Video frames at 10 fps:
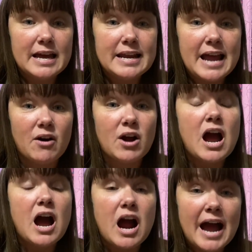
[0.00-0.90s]
Now,
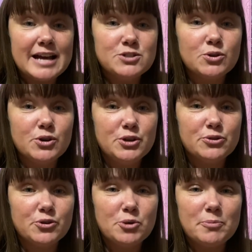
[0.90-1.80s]
our high school
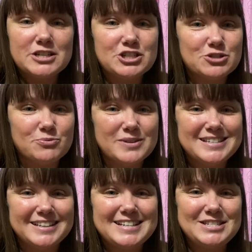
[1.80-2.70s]
youth group has just
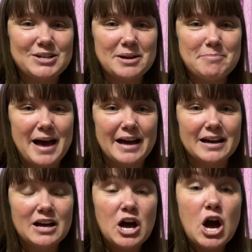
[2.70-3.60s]
recently started back.
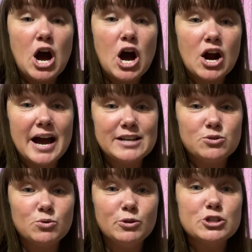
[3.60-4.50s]
Our high
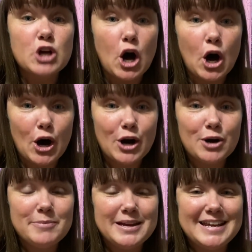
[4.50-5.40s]
schoolers are
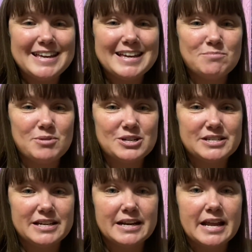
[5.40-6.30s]
meeting in
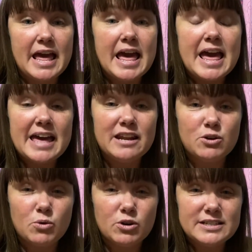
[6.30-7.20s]
person, and in
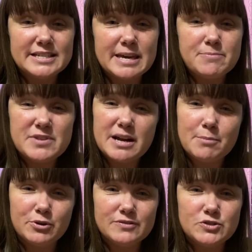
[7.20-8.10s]
order to keep the
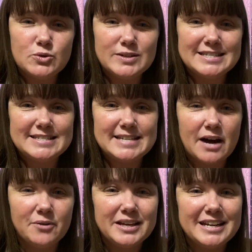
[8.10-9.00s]
number of students
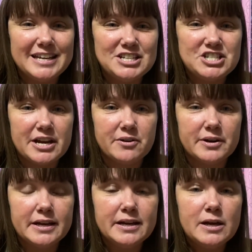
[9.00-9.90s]
down in each
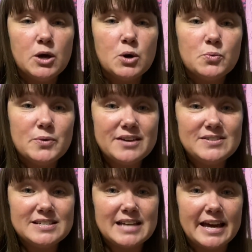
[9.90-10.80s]
area, we have
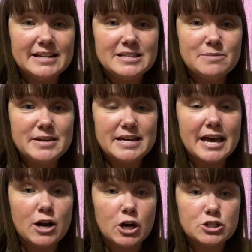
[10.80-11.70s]
decided to meet
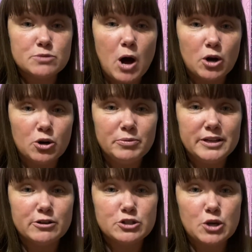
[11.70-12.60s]
in our small group
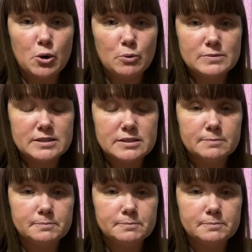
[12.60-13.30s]
leaders' homes.